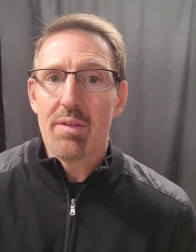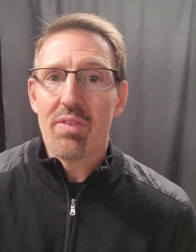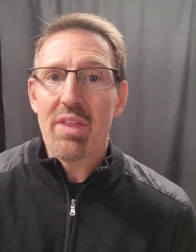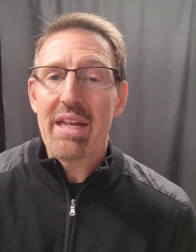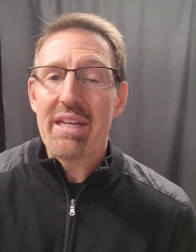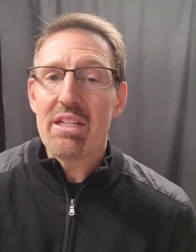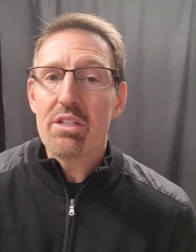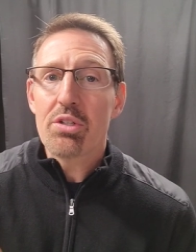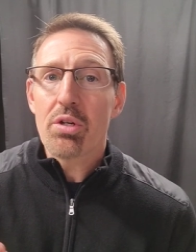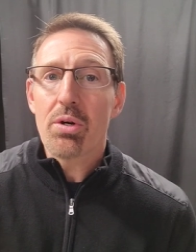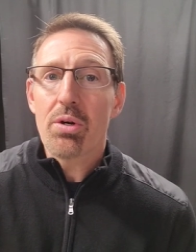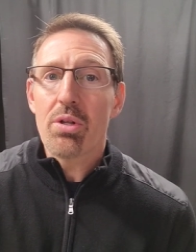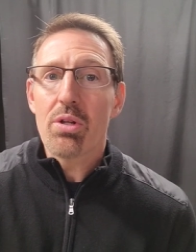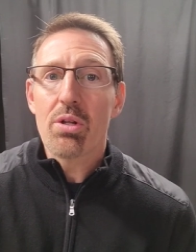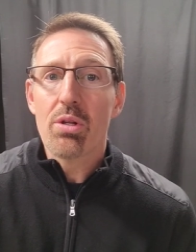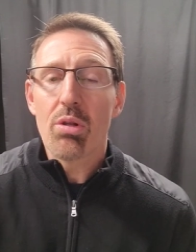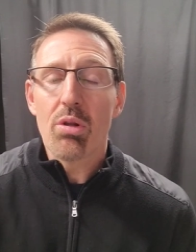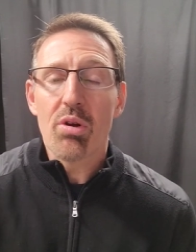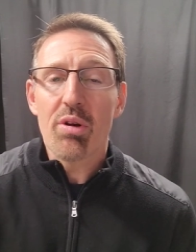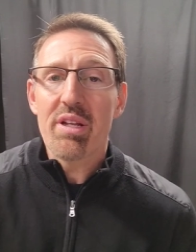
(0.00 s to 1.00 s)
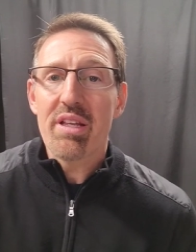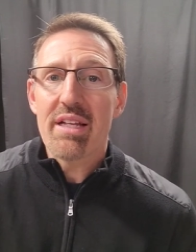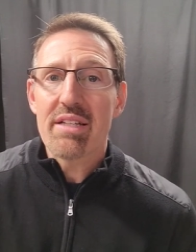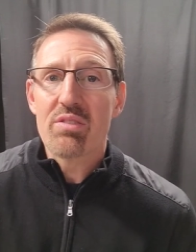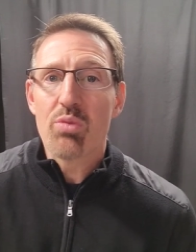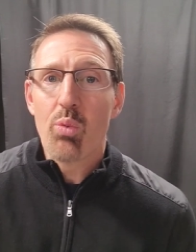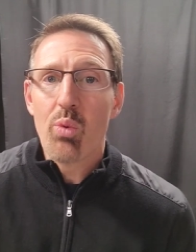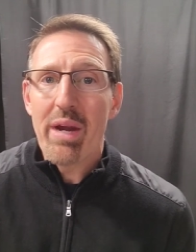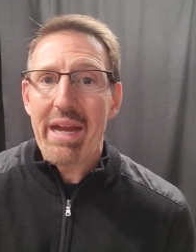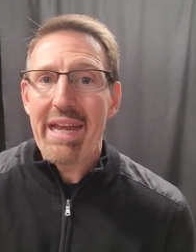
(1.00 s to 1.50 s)
that eternal glory
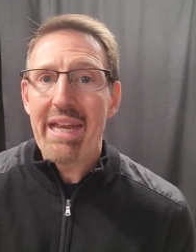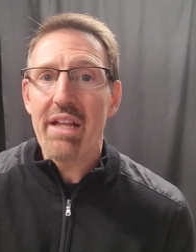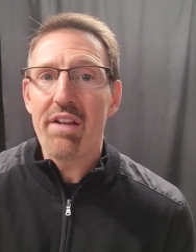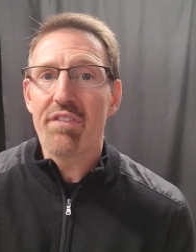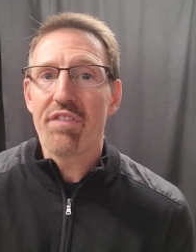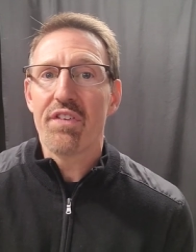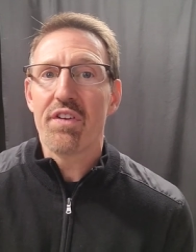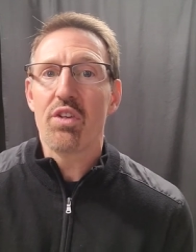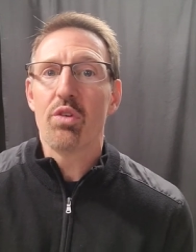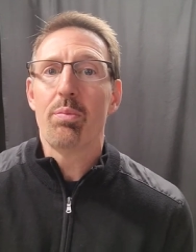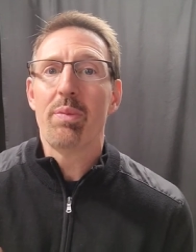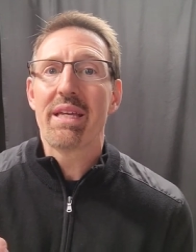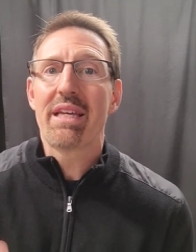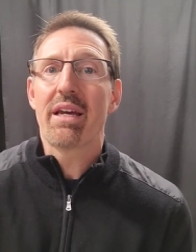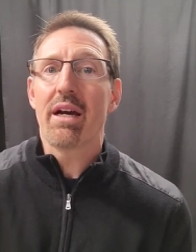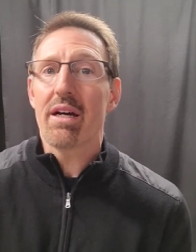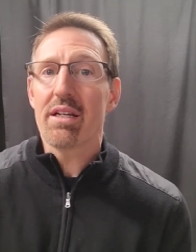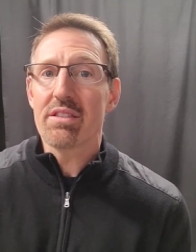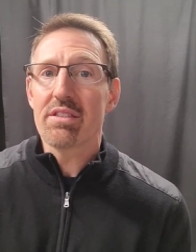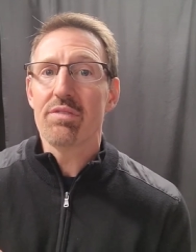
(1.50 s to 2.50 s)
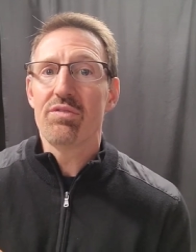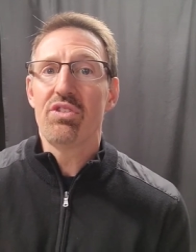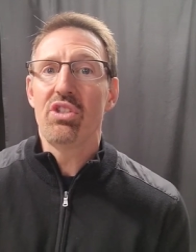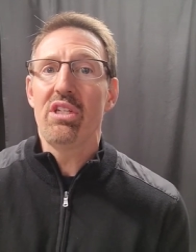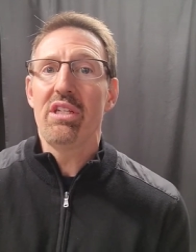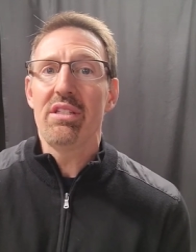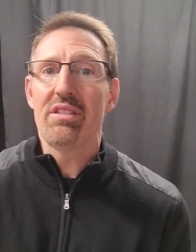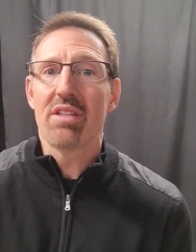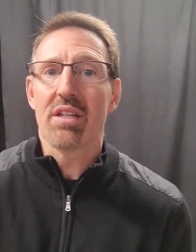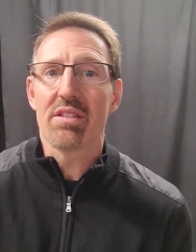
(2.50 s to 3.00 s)
that's waiting for you because of
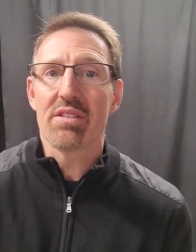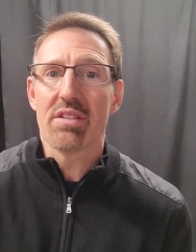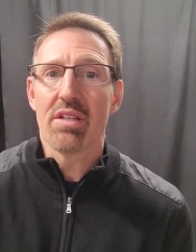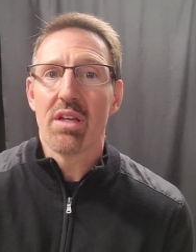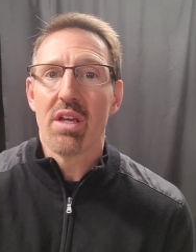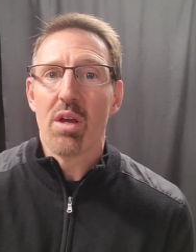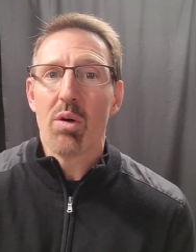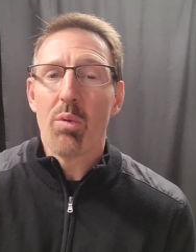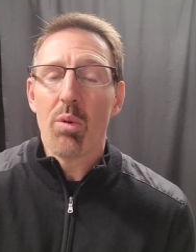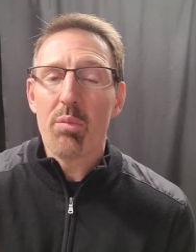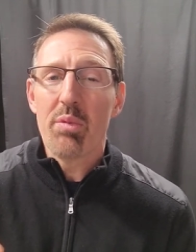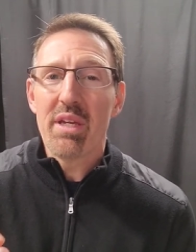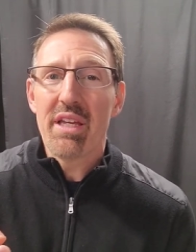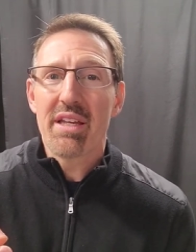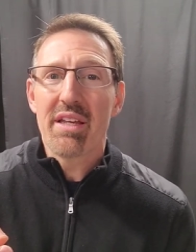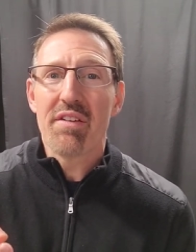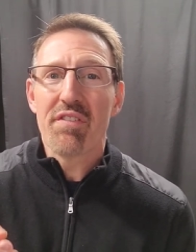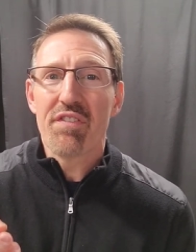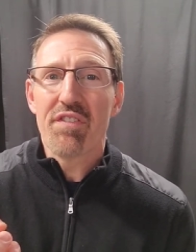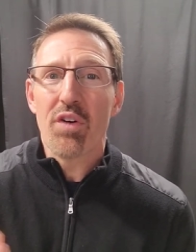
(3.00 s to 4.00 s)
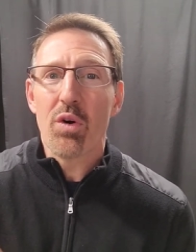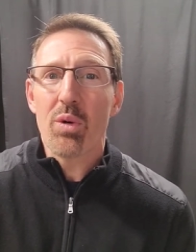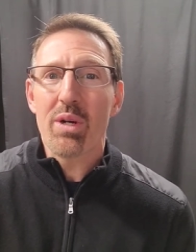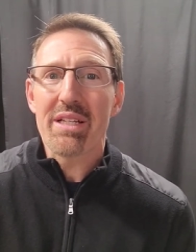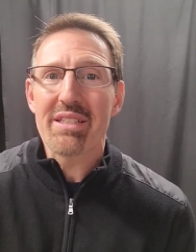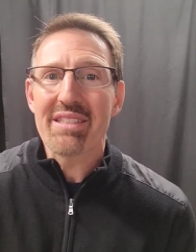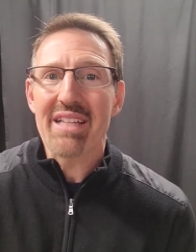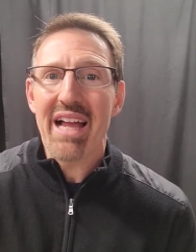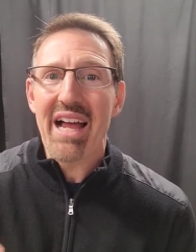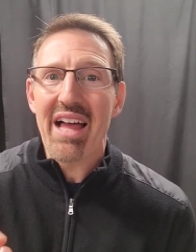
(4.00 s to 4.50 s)
Jesus. When we can
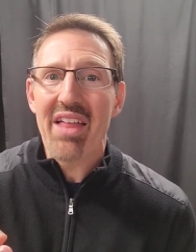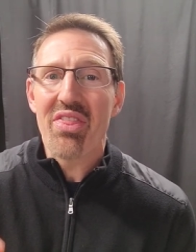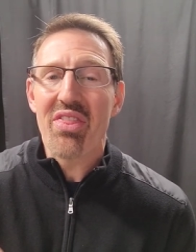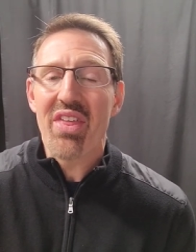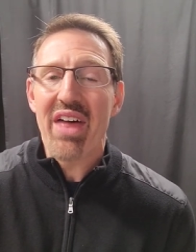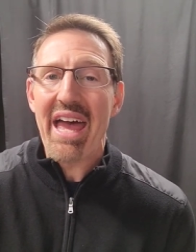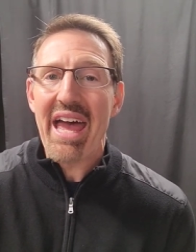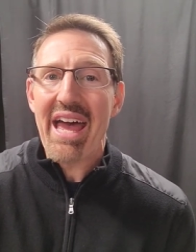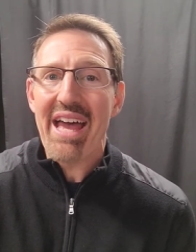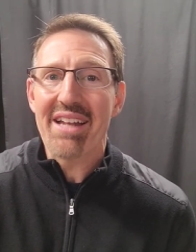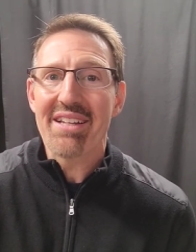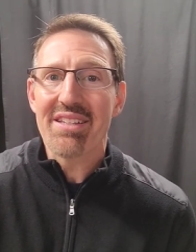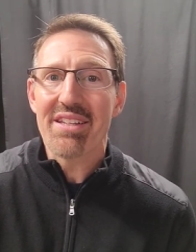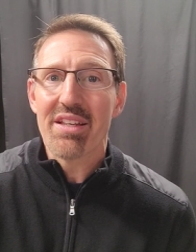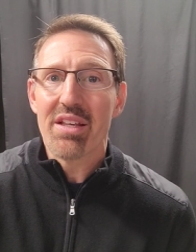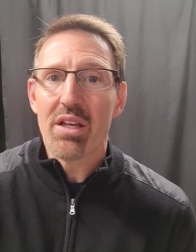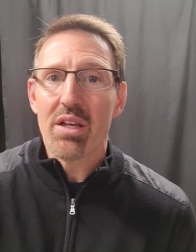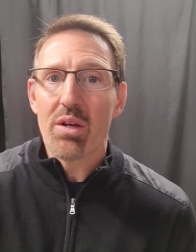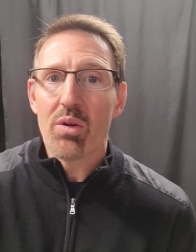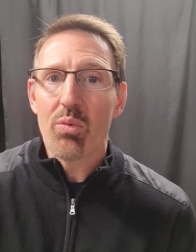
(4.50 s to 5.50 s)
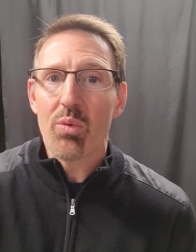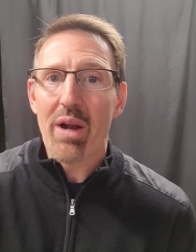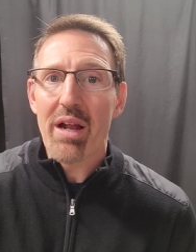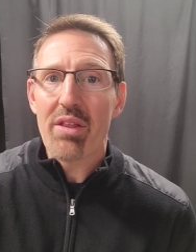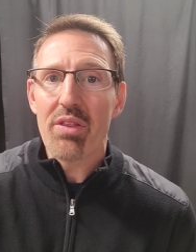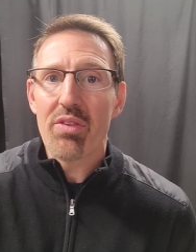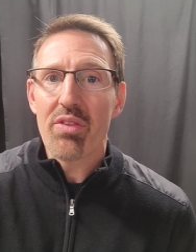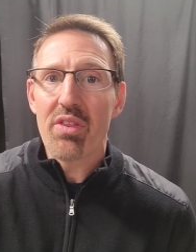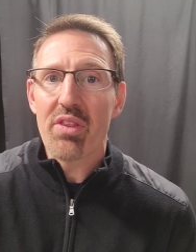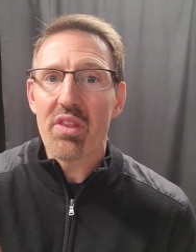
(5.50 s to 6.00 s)
focus on that,
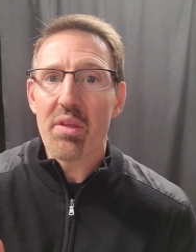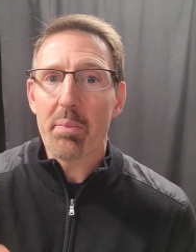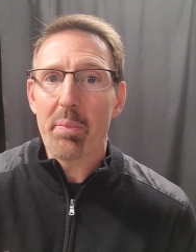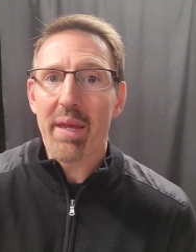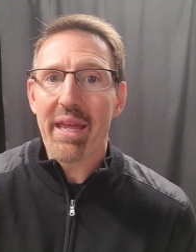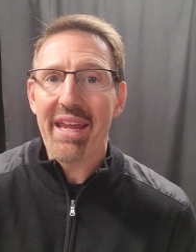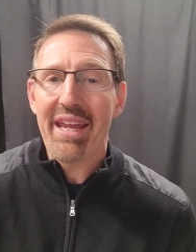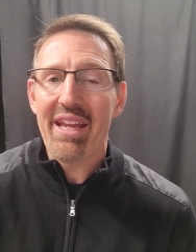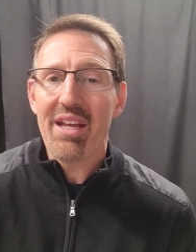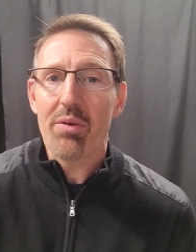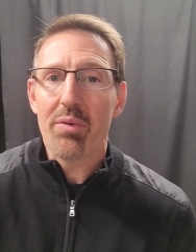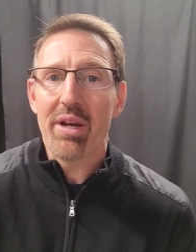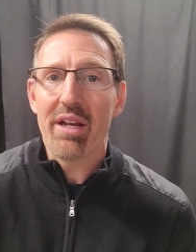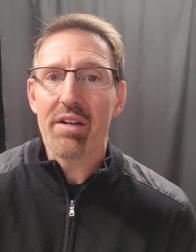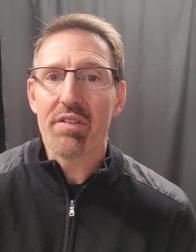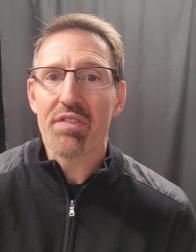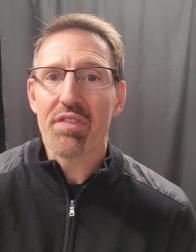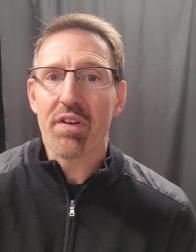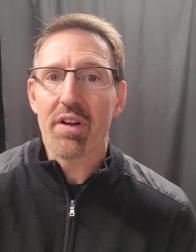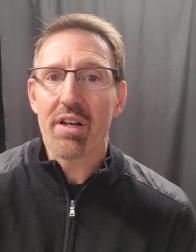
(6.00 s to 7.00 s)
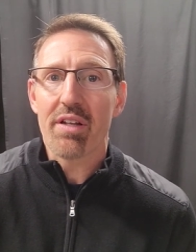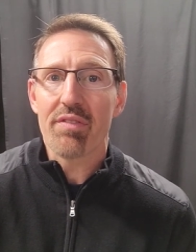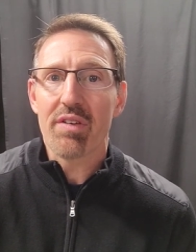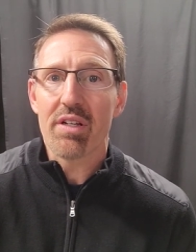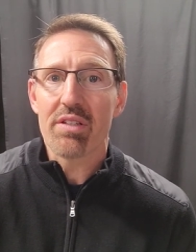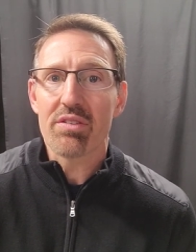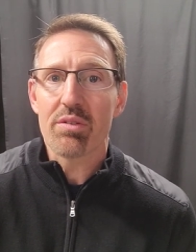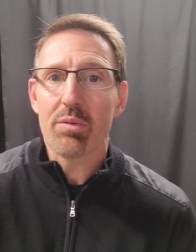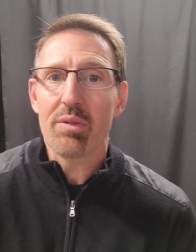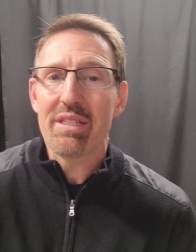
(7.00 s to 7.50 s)
rather than the pain right in front of
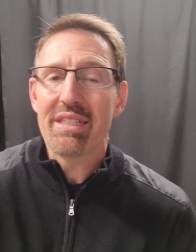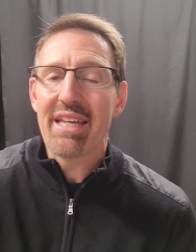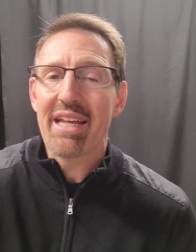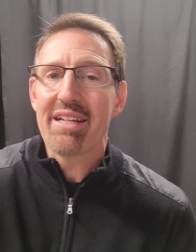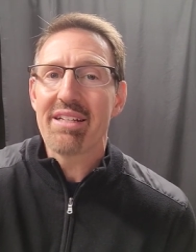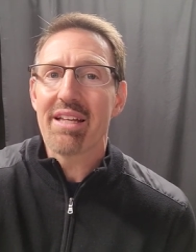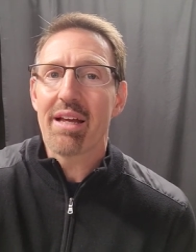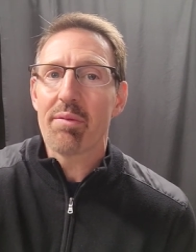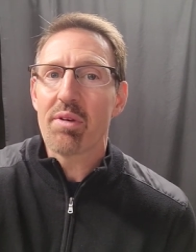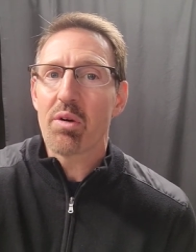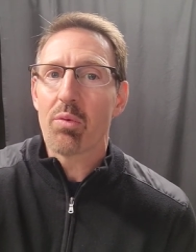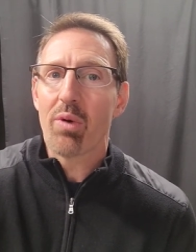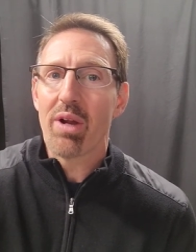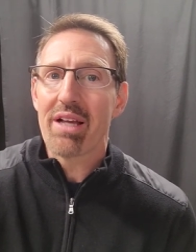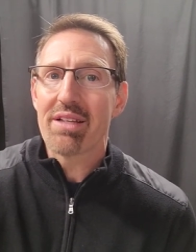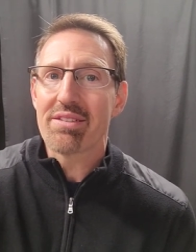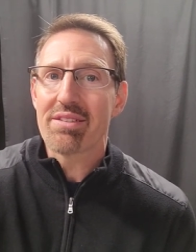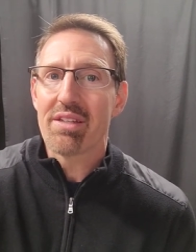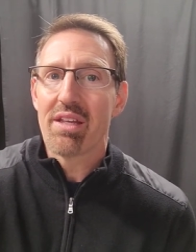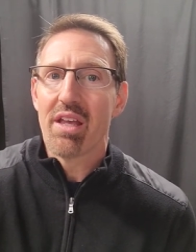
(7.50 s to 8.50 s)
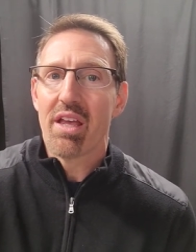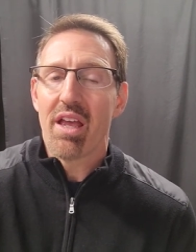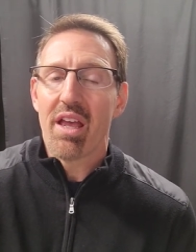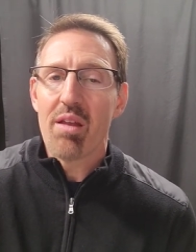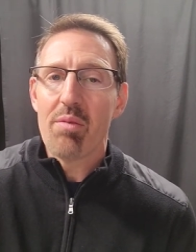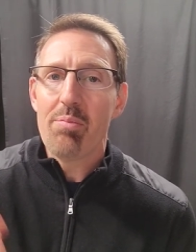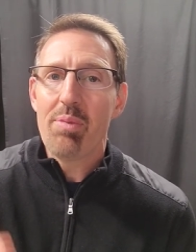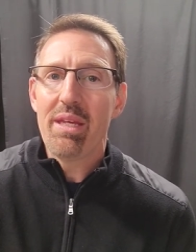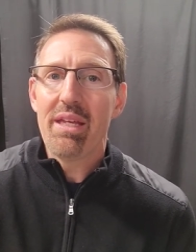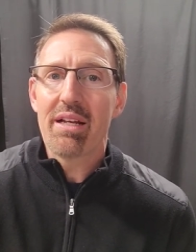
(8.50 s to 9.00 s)
us, when we take time to rest
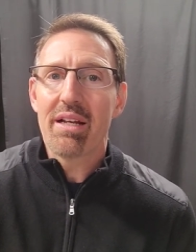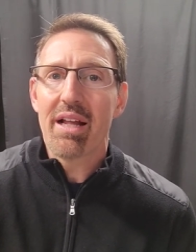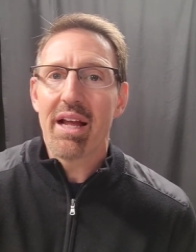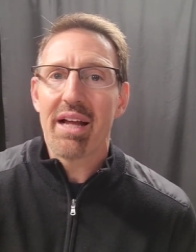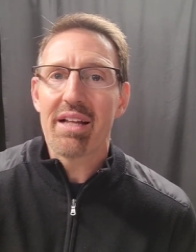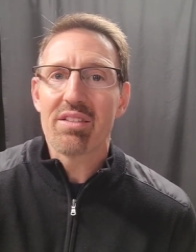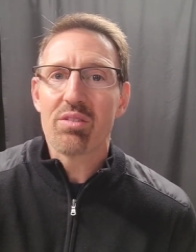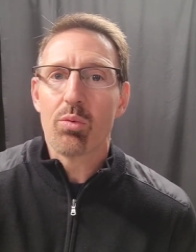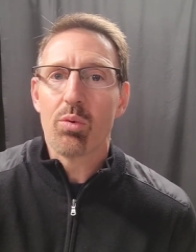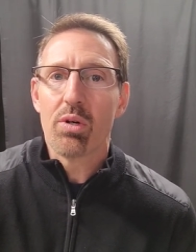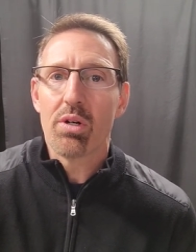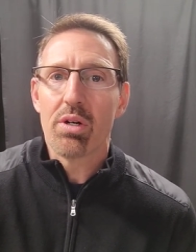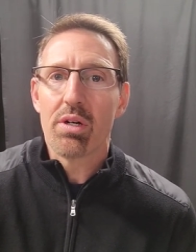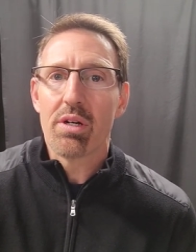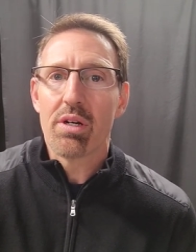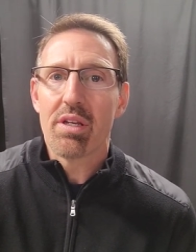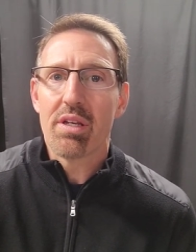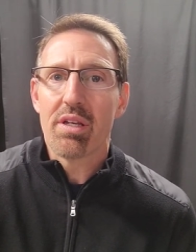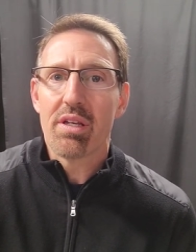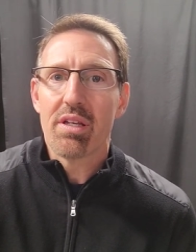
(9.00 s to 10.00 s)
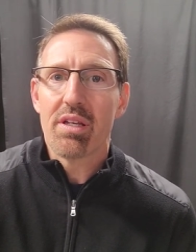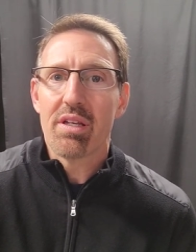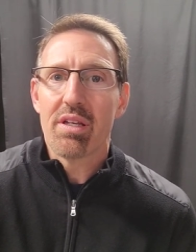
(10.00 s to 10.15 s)
and be in God's word,